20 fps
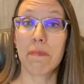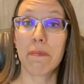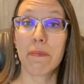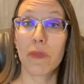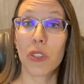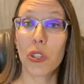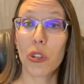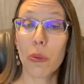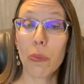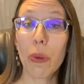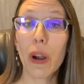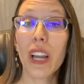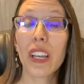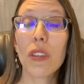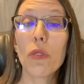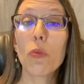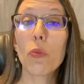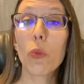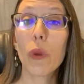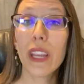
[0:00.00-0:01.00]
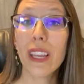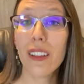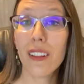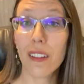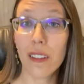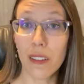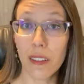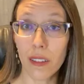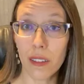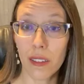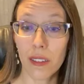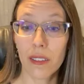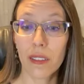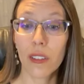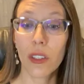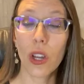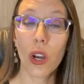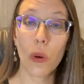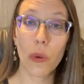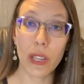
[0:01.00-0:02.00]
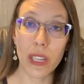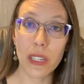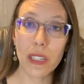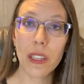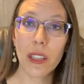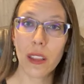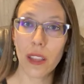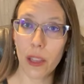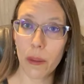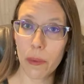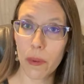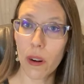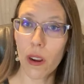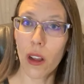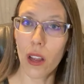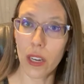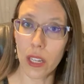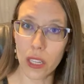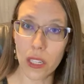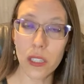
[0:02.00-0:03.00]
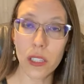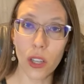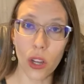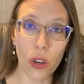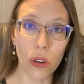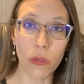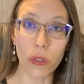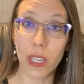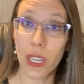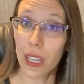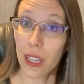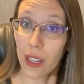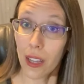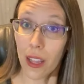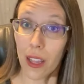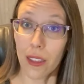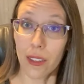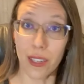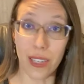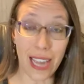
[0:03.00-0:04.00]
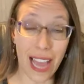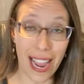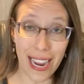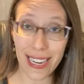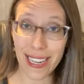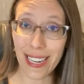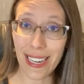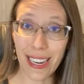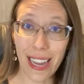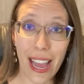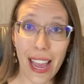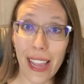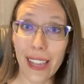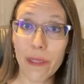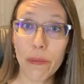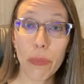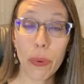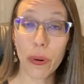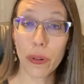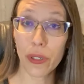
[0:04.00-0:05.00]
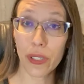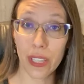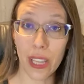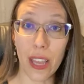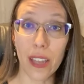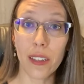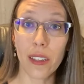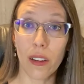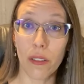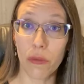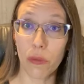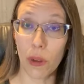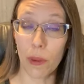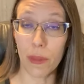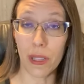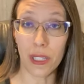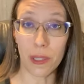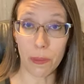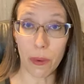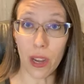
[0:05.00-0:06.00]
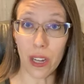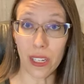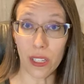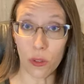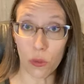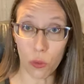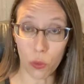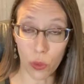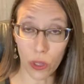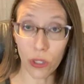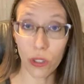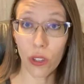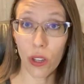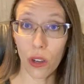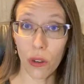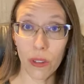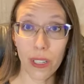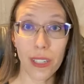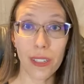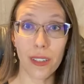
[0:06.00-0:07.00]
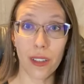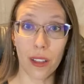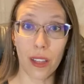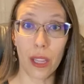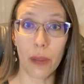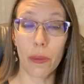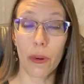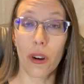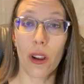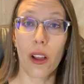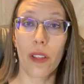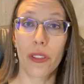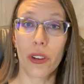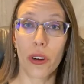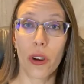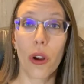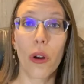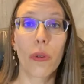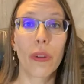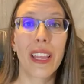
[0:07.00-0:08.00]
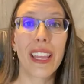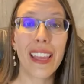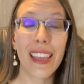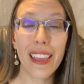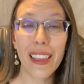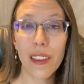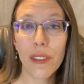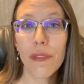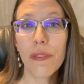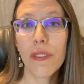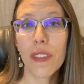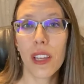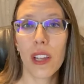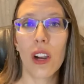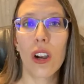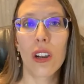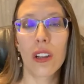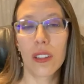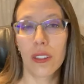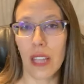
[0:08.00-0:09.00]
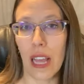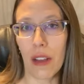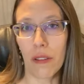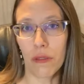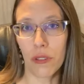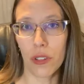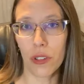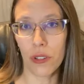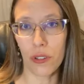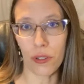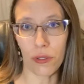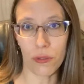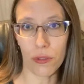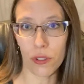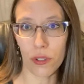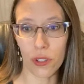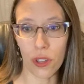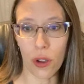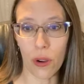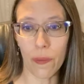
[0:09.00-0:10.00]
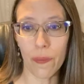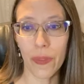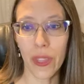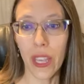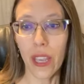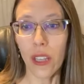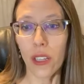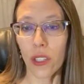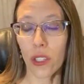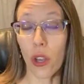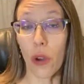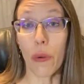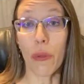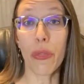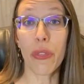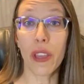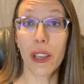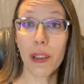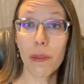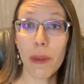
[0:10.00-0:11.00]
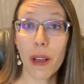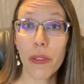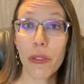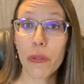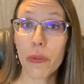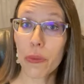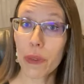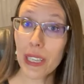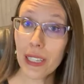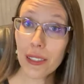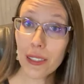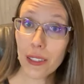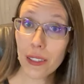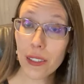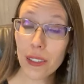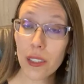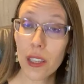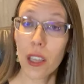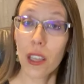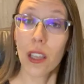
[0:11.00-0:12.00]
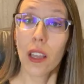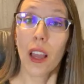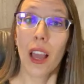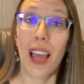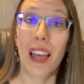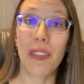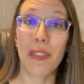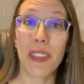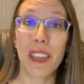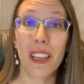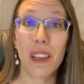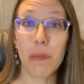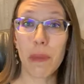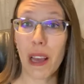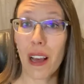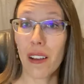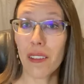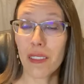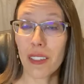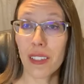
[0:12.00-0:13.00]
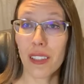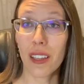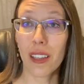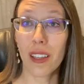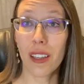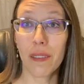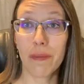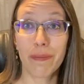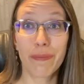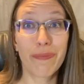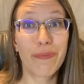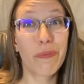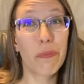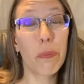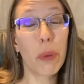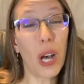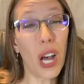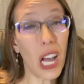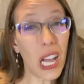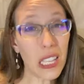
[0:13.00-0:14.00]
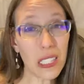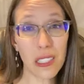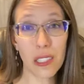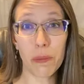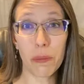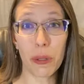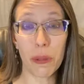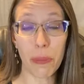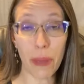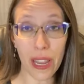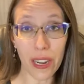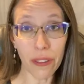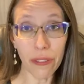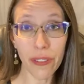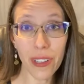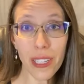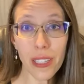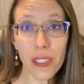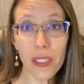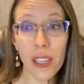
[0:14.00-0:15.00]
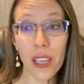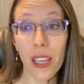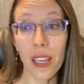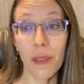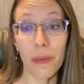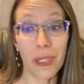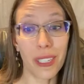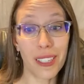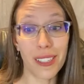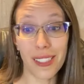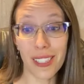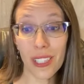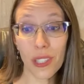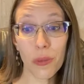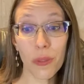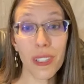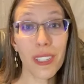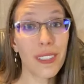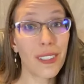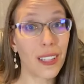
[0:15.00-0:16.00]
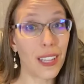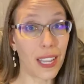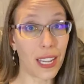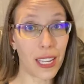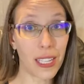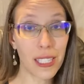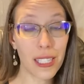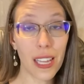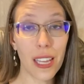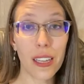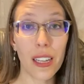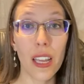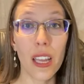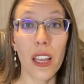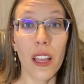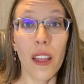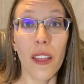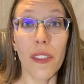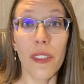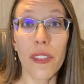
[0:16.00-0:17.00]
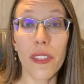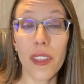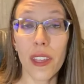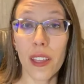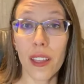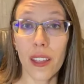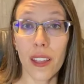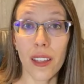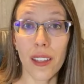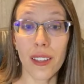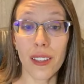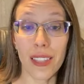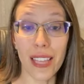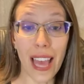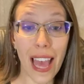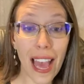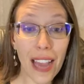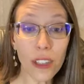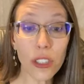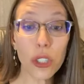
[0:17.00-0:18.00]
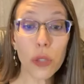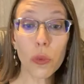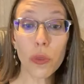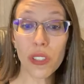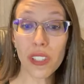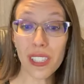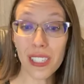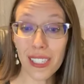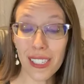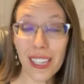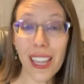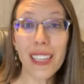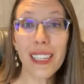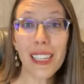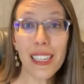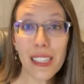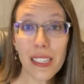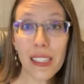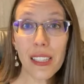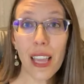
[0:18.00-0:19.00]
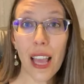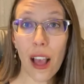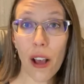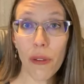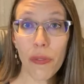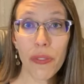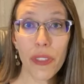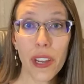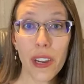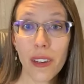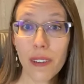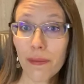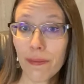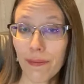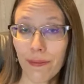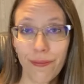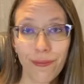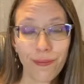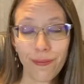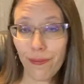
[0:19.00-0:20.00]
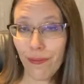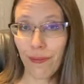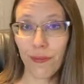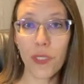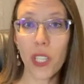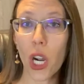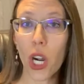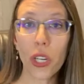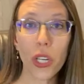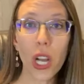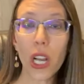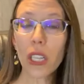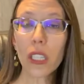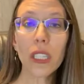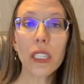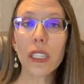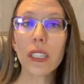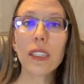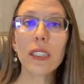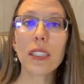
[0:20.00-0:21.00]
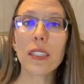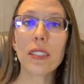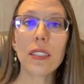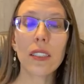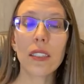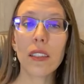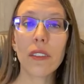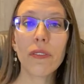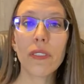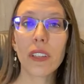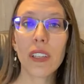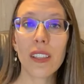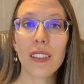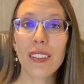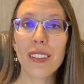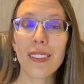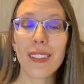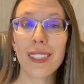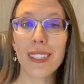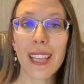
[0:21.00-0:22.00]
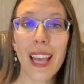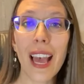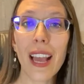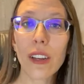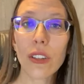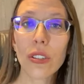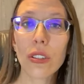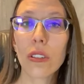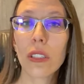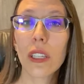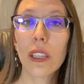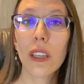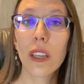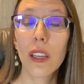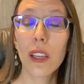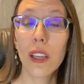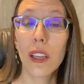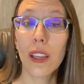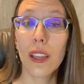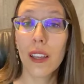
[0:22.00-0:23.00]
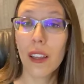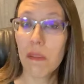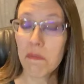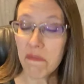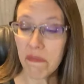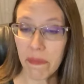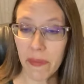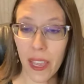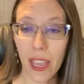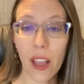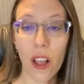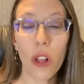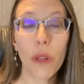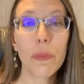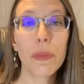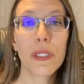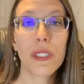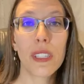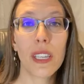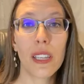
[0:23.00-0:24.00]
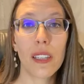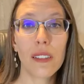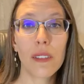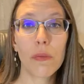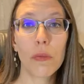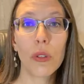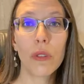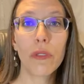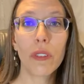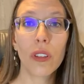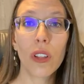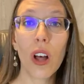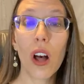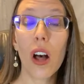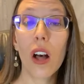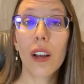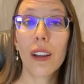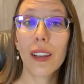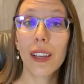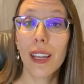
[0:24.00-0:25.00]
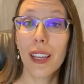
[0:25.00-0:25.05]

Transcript: your body will go into labor on its own. 99% of women's bodies will go into labor on their own if they are allowed to do so. So think about the risks and think about the possible benefits, because this one, like I said, the actual studies out there are not clinically significant that this actually helps things move along